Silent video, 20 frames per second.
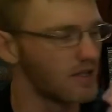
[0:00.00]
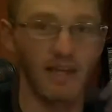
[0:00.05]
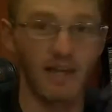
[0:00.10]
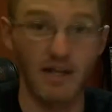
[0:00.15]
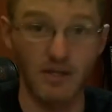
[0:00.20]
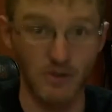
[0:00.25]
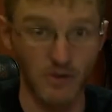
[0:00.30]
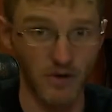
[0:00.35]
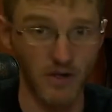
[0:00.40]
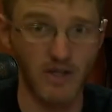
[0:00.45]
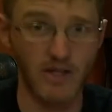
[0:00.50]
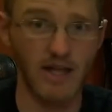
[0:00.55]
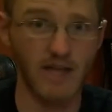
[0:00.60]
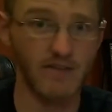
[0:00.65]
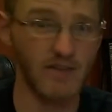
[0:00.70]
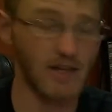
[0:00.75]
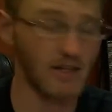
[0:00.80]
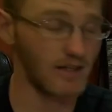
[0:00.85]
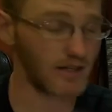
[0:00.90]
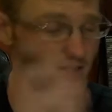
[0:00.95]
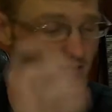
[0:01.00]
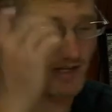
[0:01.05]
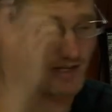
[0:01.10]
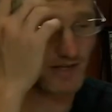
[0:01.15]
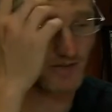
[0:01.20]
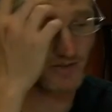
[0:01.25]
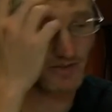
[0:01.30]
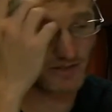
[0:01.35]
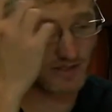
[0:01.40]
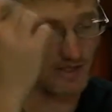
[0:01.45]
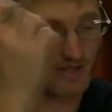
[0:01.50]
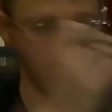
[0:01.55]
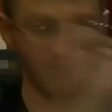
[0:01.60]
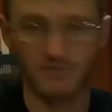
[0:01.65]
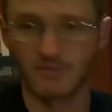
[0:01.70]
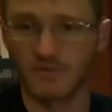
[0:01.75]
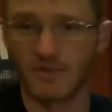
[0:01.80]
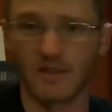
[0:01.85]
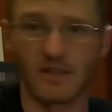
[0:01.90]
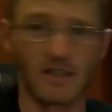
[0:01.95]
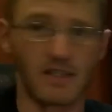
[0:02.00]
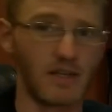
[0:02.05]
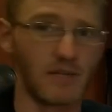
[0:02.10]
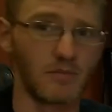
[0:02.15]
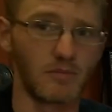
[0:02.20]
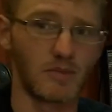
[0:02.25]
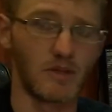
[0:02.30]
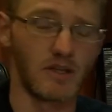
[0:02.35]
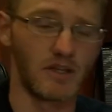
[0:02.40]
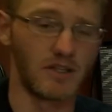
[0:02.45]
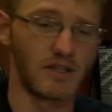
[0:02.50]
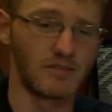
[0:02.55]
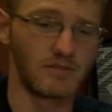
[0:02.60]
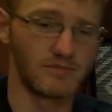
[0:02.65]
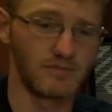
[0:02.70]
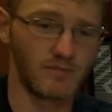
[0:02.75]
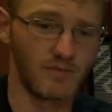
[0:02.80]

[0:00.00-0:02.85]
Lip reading: And you already have that laid out, then yeah, the M-Play.